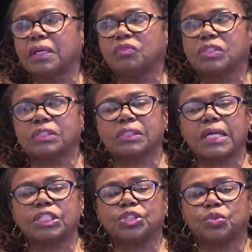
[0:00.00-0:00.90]
He was
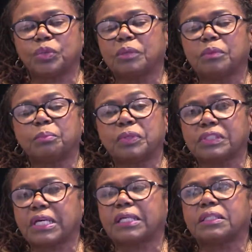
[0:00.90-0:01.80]
extremely
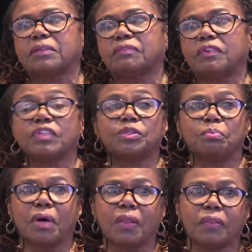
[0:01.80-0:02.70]
protective of his
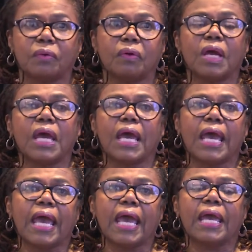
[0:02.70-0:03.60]
mother
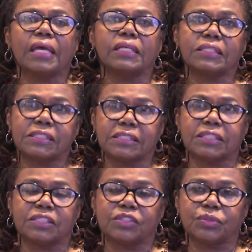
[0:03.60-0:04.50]
and his
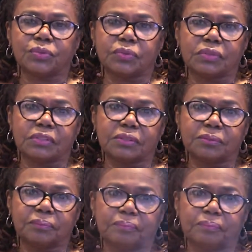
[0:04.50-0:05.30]
sisters.